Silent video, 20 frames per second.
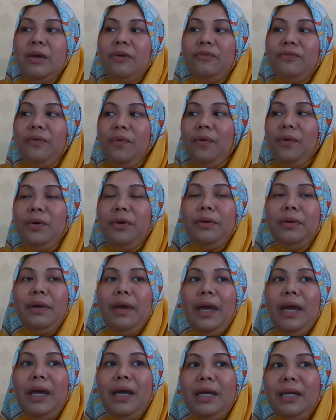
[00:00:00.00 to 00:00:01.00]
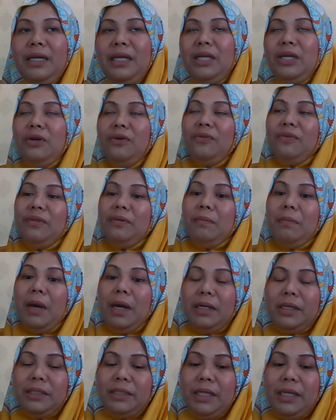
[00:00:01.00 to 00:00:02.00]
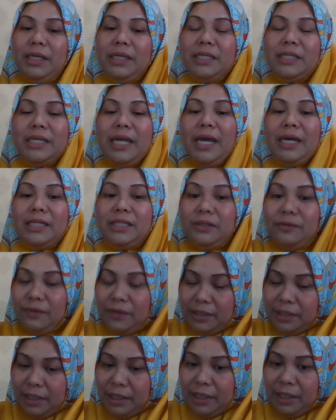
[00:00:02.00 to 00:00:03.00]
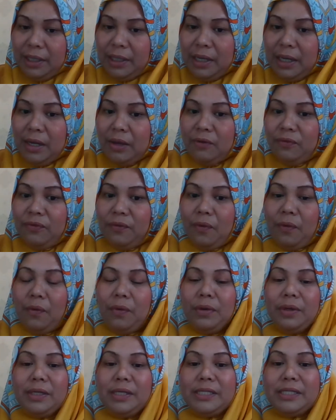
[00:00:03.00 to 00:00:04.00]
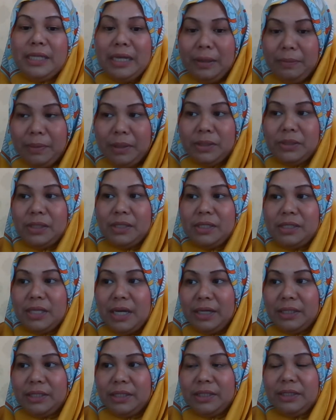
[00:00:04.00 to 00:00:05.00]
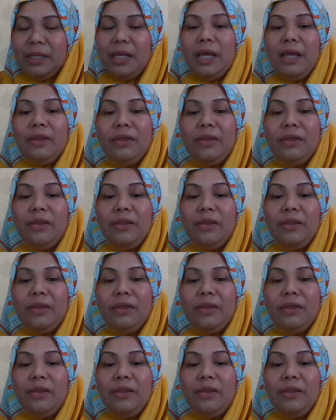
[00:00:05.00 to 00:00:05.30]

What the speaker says: for any of the marketing activity for Islamic transaction.